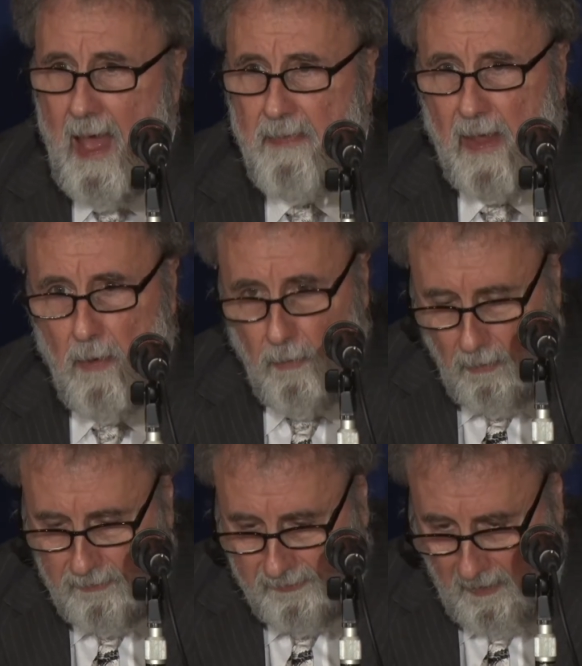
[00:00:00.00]
They
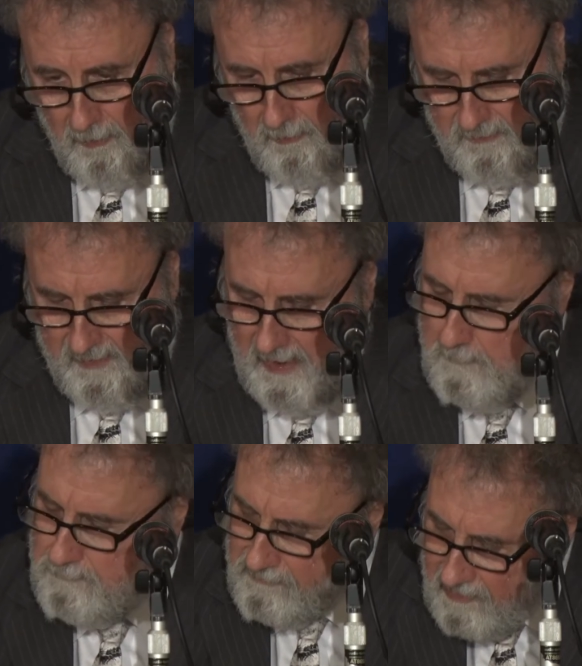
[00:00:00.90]
also did a
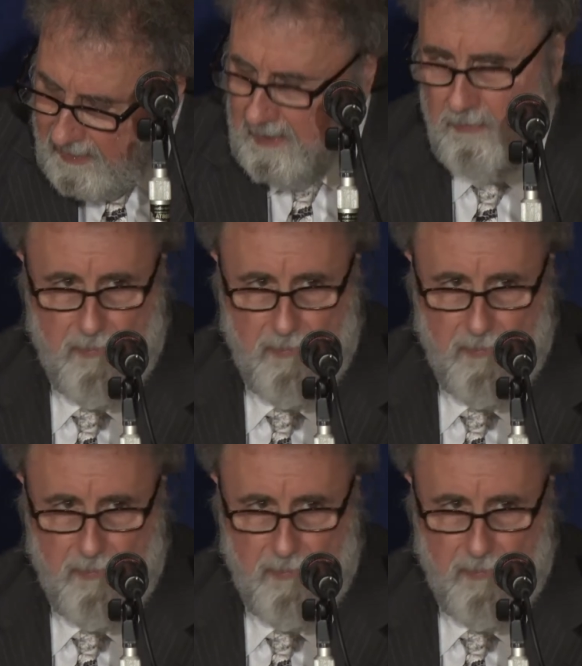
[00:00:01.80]
brilliant